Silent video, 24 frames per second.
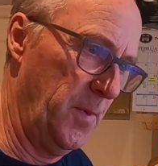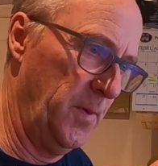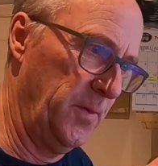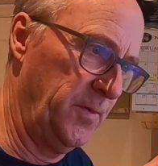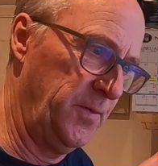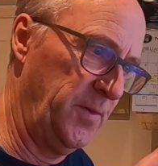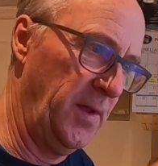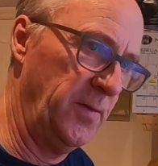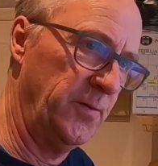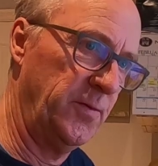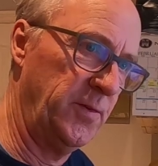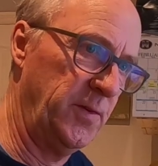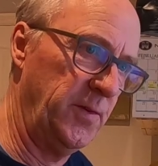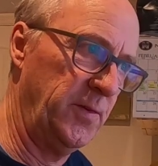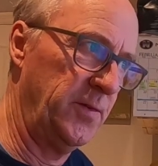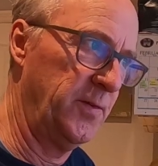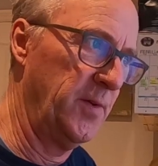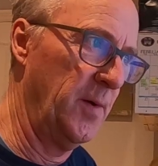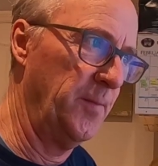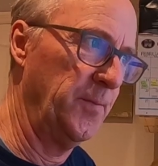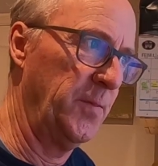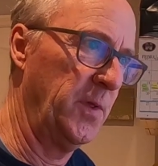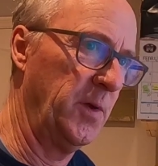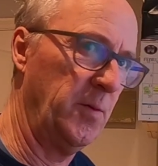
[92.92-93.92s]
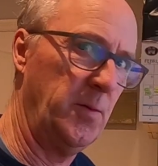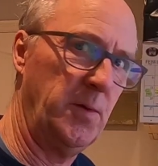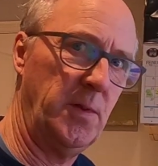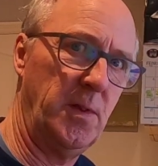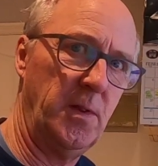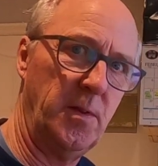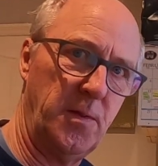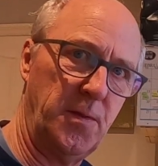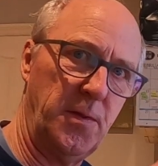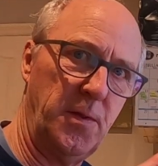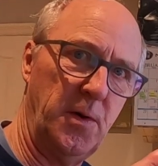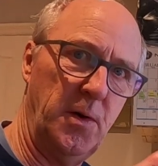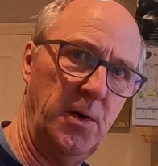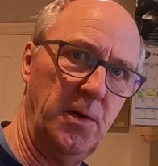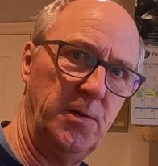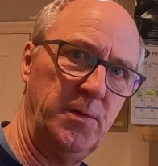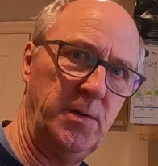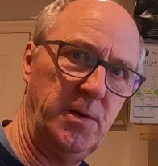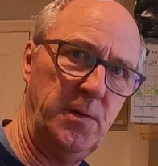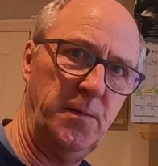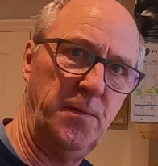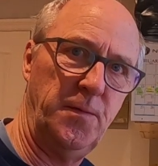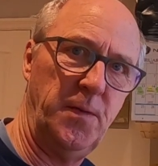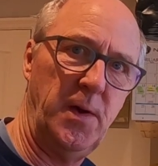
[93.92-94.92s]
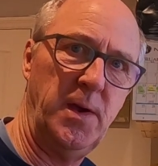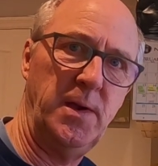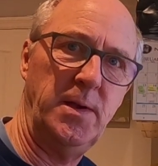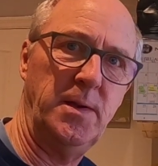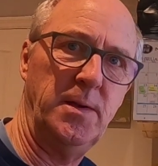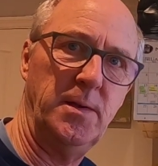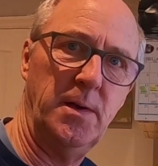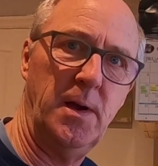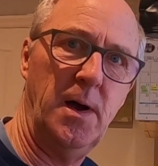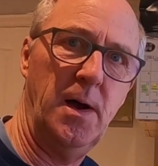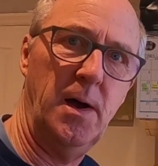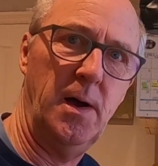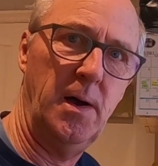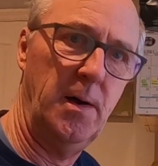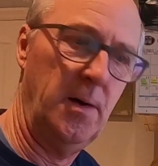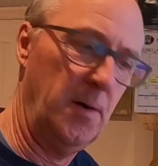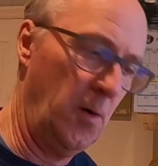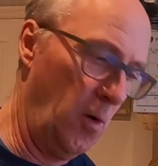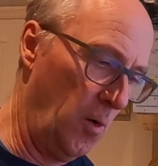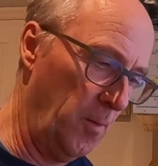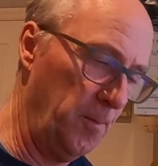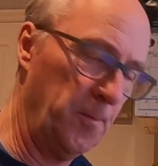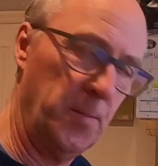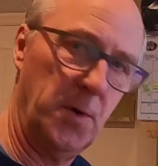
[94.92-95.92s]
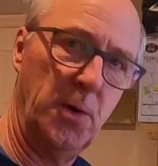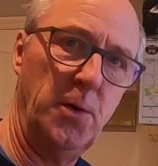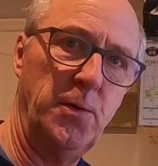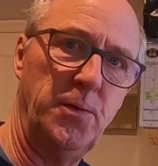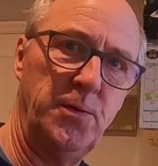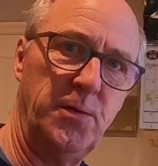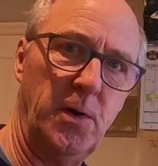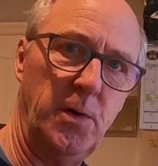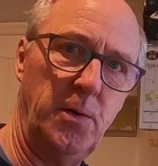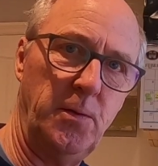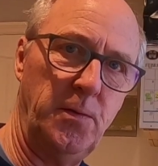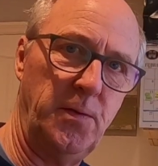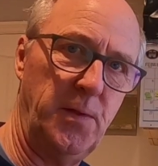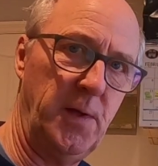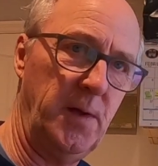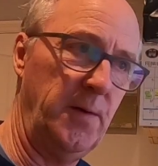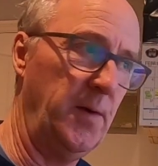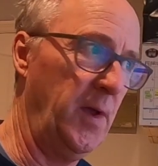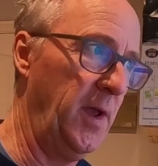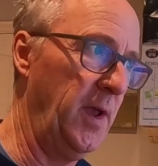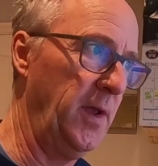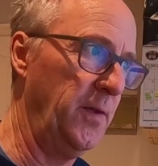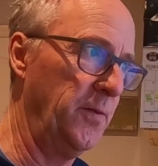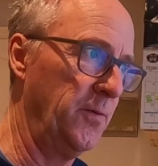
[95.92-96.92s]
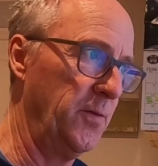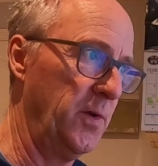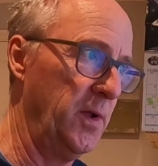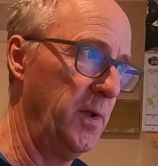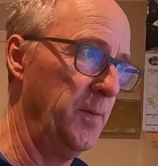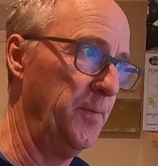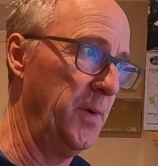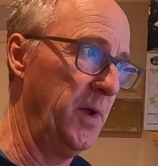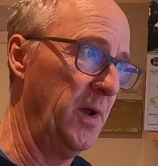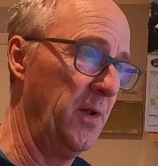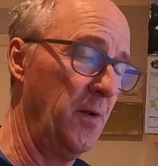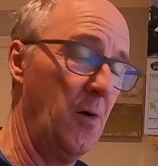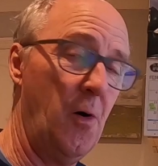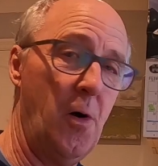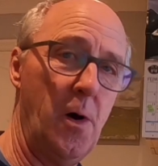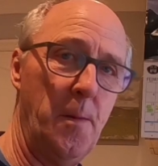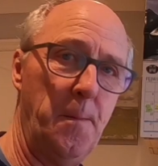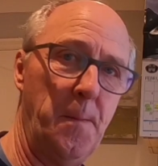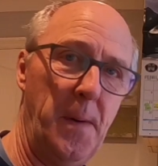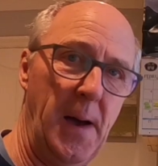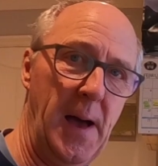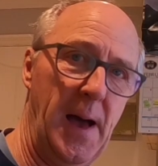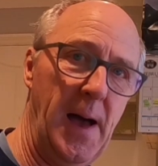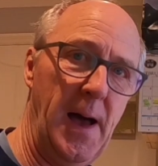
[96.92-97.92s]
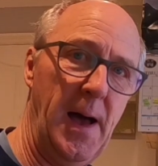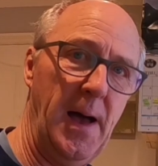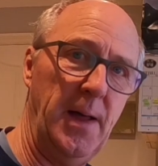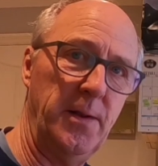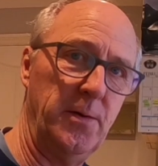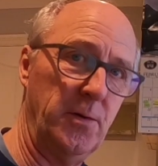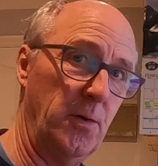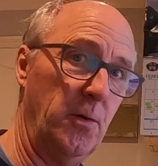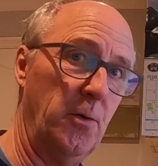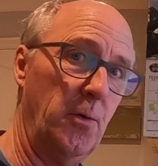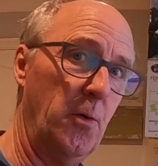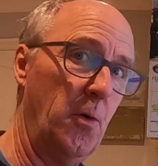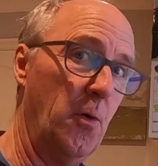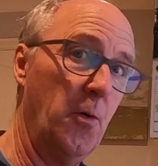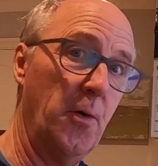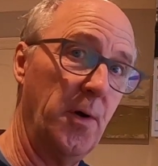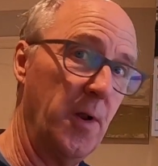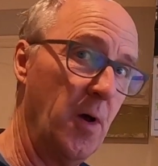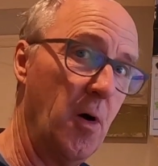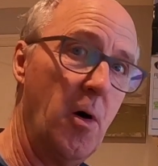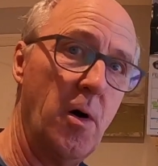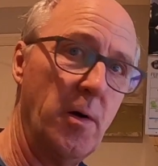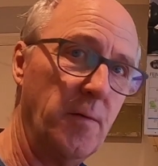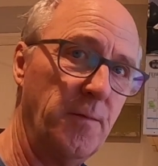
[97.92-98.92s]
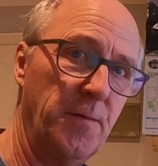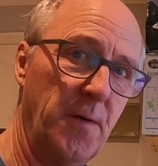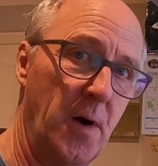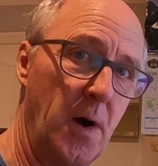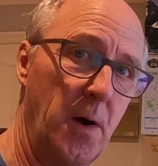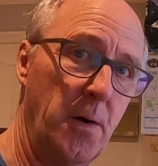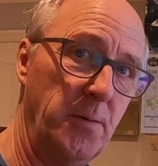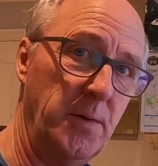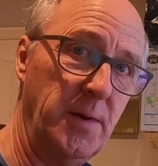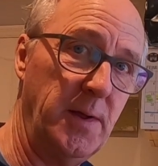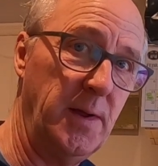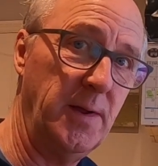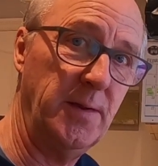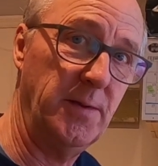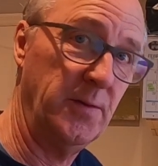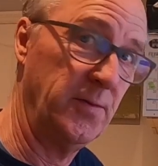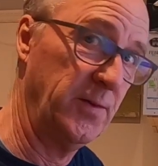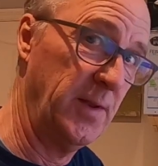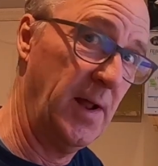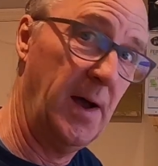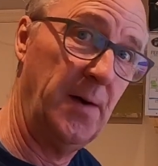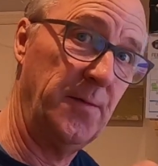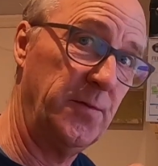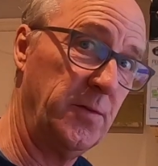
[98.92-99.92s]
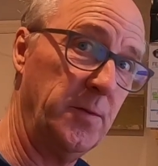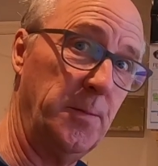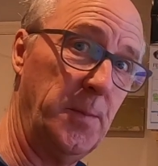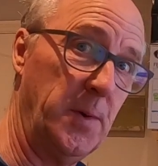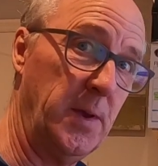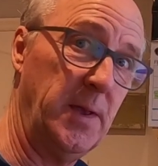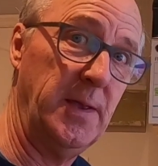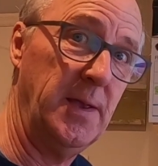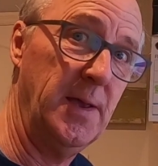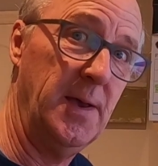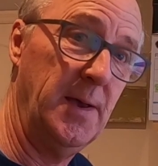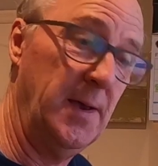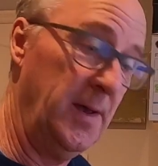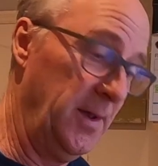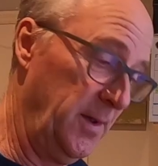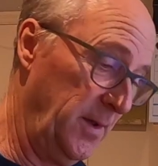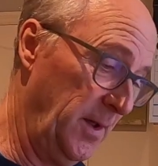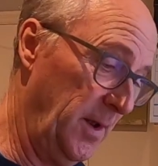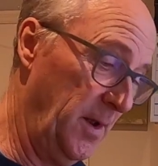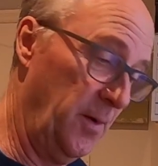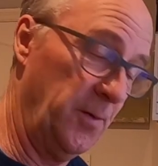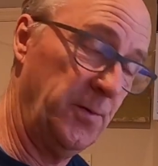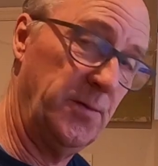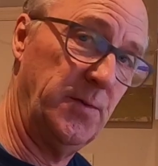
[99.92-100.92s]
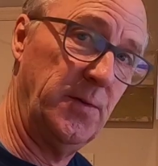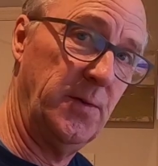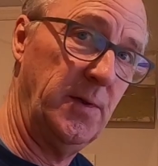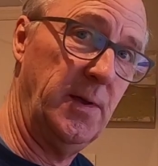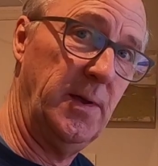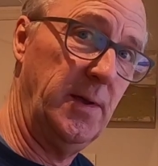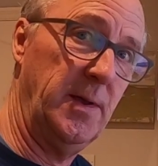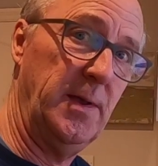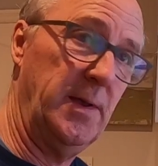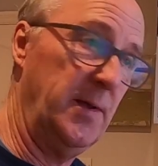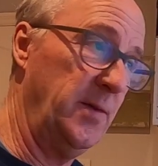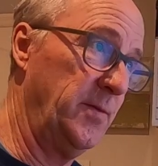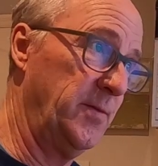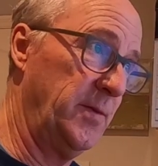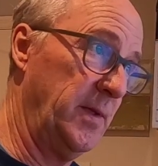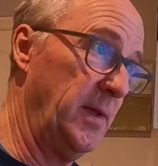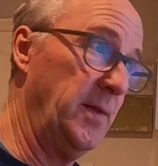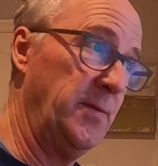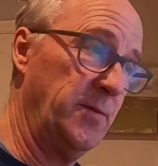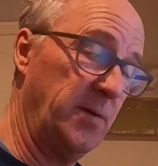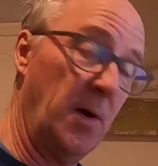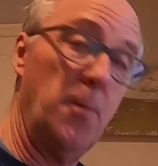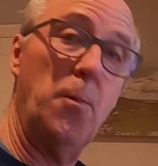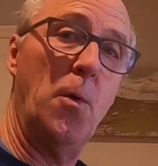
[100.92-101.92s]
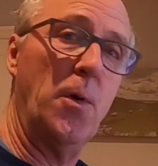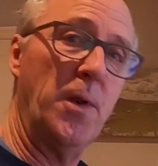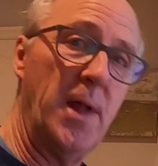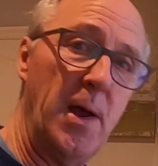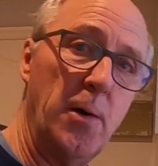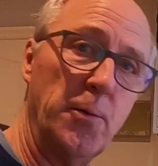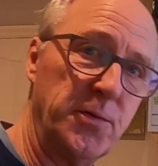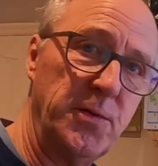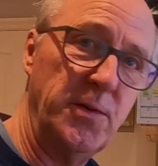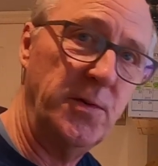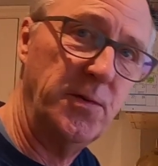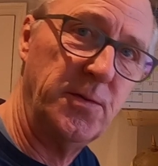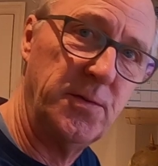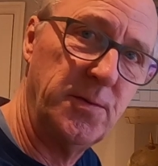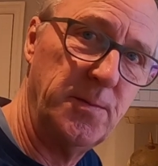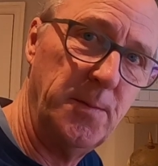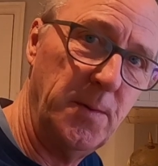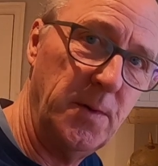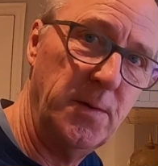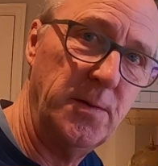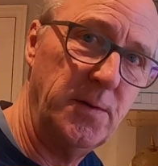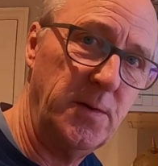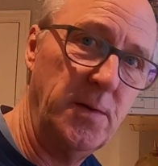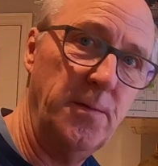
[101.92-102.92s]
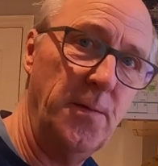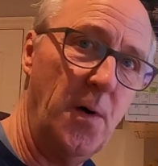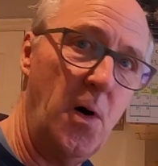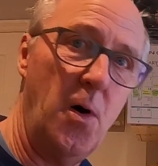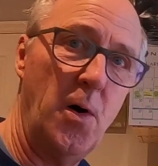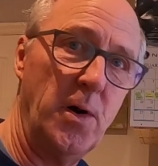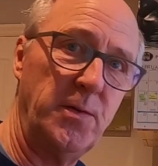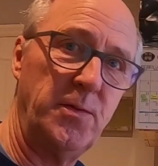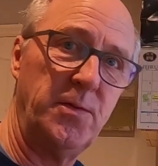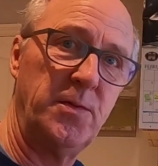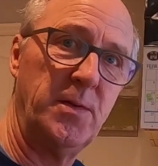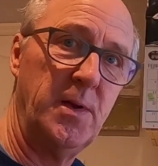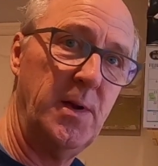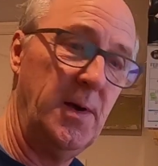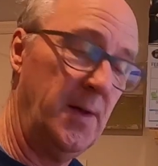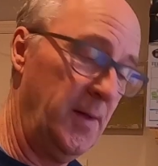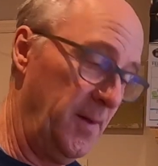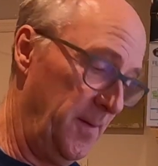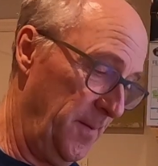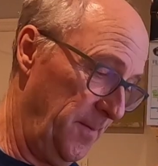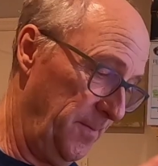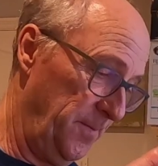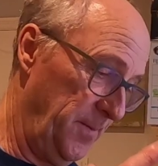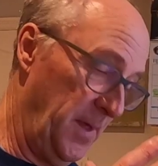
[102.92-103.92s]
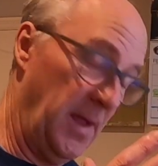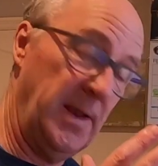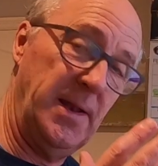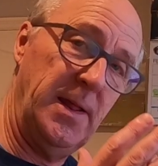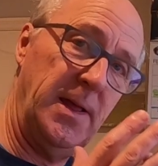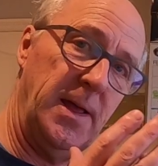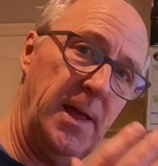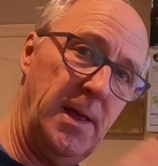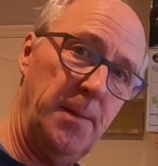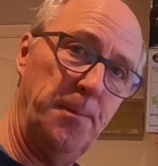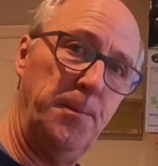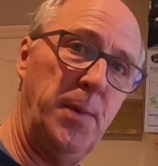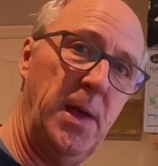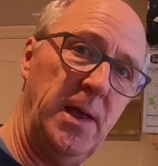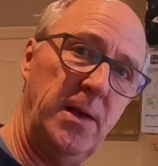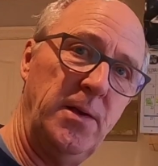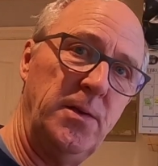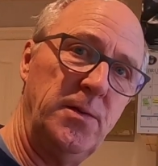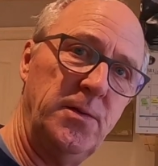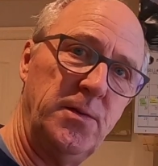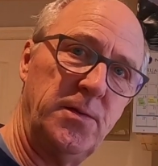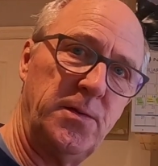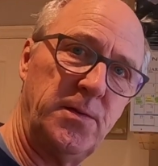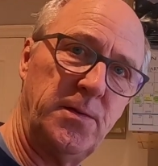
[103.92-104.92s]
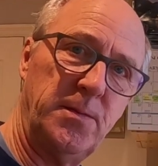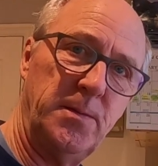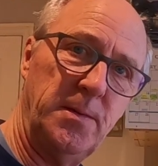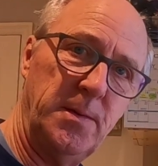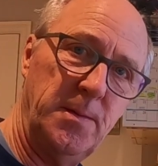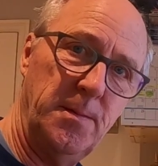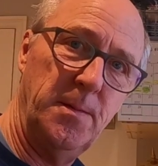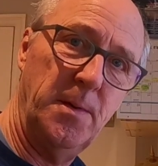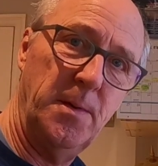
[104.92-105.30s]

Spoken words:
senses something within 30 feet on Bluetooth, either it would be an iPad or an iPhone, it doesn't have to be, you know, it's someone else's device, then it pings